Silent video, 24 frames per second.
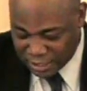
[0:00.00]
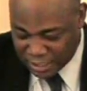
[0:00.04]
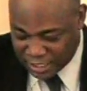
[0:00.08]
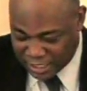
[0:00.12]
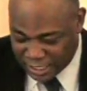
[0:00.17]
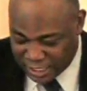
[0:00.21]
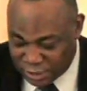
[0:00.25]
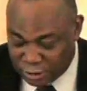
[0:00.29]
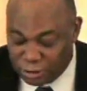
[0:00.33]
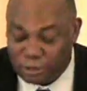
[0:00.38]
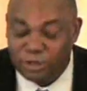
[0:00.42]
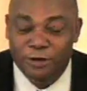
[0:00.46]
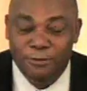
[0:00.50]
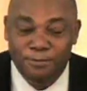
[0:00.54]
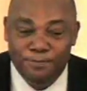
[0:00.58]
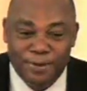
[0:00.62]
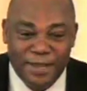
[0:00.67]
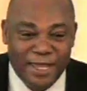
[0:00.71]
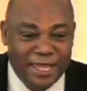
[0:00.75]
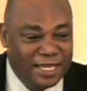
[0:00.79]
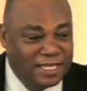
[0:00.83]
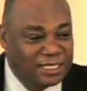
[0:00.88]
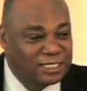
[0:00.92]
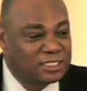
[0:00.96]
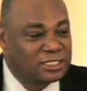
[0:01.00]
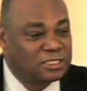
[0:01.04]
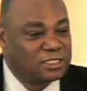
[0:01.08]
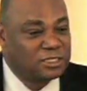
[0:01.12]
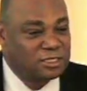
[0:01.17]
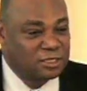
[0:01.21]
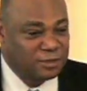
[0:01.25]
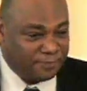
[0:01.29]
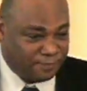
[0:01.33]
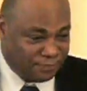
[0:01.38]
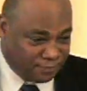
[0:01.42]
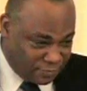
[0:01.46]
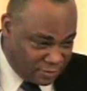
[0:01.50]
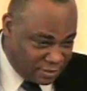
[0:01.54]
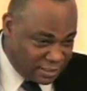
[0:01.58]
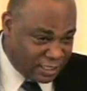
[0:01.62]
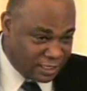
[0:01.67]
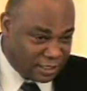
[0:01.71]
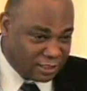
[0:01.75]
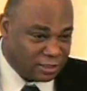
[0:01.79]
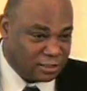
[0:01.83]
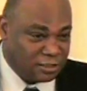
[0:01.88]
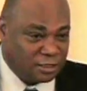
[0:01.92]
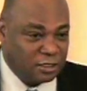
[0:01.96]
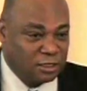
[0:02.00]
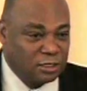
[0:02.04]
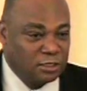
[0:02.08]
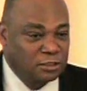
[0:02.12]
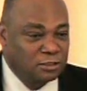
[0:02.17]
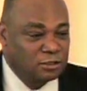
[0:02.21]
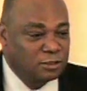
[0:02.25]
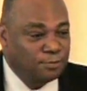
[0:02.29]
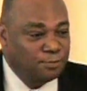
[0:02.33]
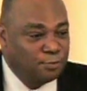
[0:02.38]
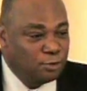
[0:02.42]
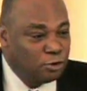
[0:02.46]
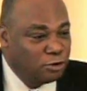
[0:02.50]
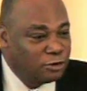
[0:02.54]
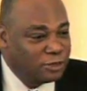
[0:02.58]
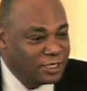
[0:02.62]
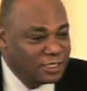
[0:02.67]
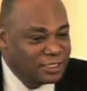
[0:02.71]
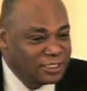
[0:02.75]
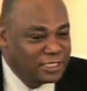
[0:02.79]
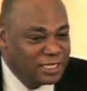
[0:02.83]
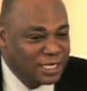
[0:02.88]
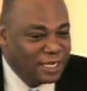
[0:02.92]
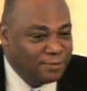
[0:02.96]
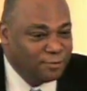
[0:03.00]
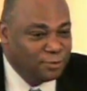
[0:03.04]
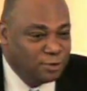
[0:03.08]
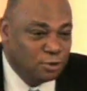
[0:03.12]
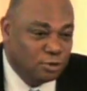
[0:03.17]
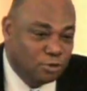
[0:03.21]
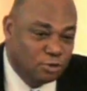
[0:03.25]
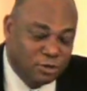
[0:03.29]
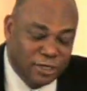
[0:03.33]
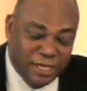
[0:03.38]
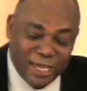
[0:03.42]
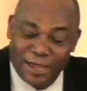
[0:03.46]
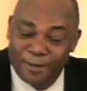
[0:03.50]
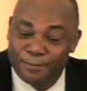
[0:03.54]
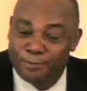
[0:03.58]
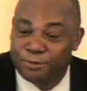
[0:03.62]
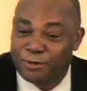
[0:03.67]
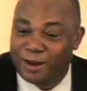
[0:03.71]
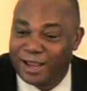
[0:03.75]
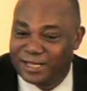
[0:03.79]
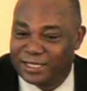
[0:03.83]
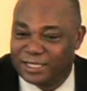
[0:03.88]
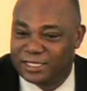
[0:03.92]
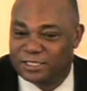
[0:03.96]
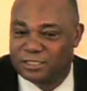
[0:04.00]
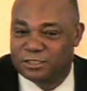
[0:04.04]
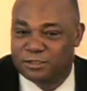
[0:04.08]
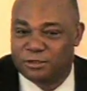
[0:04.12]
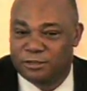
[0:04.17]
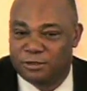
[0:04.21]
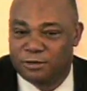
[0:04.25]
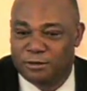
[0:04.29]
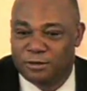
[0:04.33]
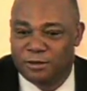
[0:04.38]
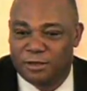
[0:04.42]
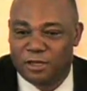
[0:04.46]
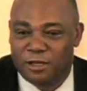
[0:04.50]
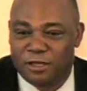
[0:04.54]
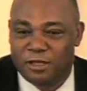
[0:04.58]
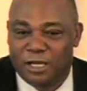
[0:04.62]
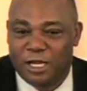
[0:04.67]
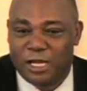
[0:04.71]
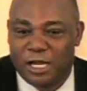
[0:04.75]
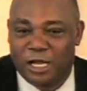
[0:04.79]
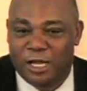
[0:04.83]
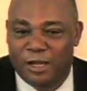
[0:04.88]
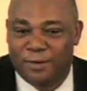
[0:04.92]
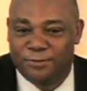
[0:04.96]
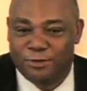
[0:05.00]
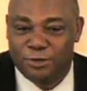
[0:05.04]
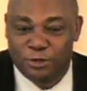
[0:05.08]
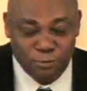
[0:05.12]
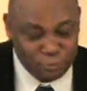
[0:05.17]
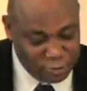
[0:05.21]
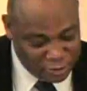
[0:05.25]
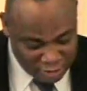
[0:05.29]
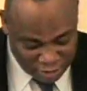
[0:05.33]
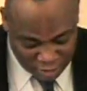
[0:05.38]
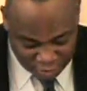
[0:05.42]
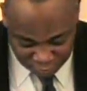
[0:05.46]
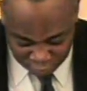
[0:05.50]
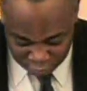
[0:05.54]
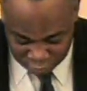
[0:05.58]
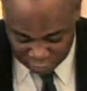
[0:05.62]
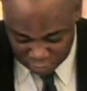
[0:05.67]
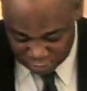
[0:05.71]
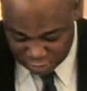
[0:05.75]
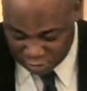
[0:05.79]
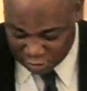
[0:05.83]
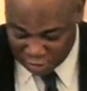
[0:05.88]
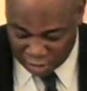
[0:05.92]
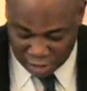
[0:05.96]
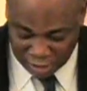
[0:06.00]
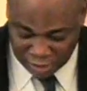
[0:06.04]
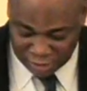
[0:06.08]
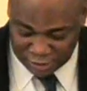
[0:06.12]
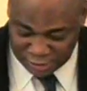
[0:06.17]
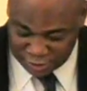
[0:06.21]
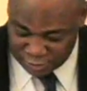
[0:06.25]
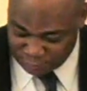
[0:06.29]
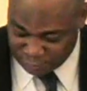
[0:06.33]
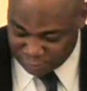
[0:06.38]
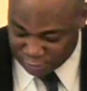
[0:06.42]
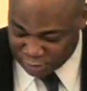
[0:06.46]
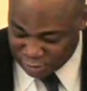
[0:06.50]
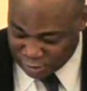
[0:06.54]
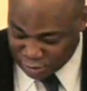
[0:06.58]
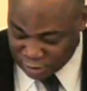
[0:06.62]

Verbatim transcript: and you didn't pass the, the, the board exam, you can't practice um, you may have all the knowledge, but